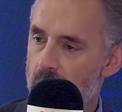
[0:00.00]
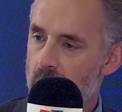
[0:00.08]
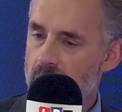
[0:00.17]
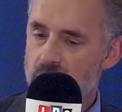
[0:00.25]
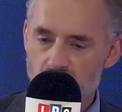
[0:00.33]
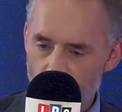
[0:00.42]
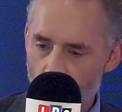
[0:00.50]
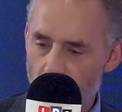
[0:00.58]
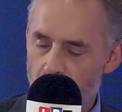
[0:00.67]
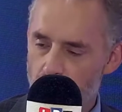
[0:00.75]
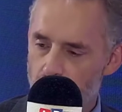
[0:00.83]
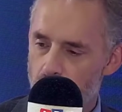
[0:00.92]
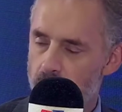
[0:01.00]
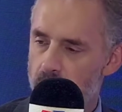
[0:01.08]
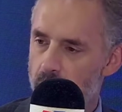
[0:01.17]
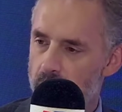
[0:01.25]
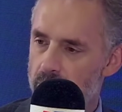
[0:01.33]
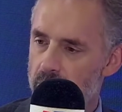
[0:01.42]
That's not an appropriate
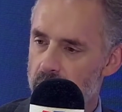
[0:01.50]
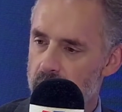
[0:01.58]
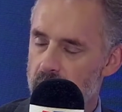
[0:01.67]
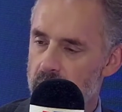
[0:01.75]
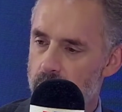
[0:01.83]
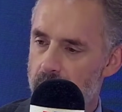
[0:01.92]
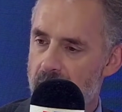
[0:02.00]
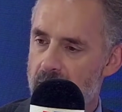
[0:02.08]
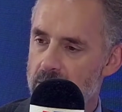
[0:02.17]
way of looking at the past.